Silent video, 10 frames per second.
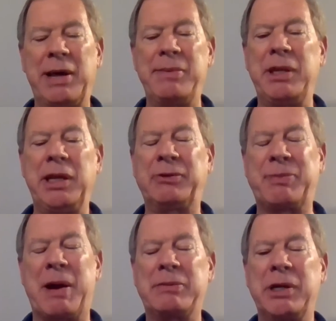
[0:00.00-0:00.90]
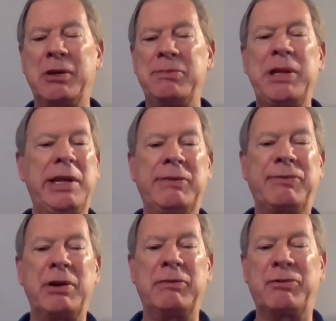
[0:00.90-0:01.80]
I mean, it could be
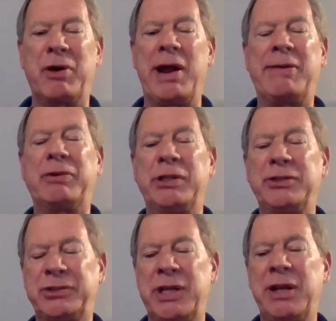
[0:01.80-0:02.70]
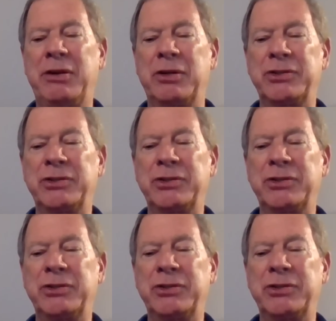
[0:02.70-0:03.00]
different for every senator.